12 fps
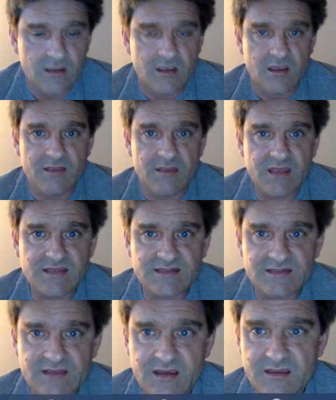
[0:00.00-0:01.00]
and that's
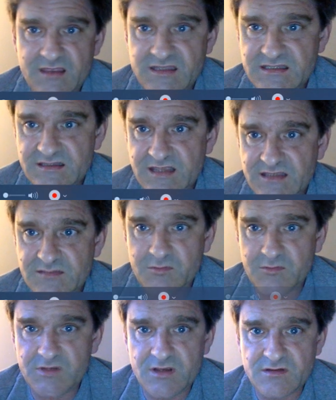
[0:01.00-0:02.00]
uh, that's that's what
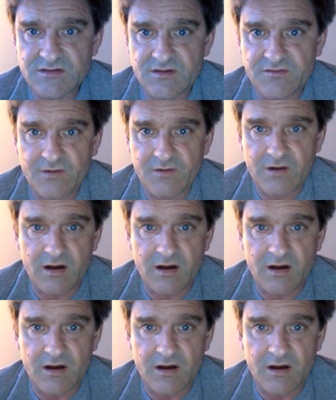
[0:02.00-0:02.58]
we know so far.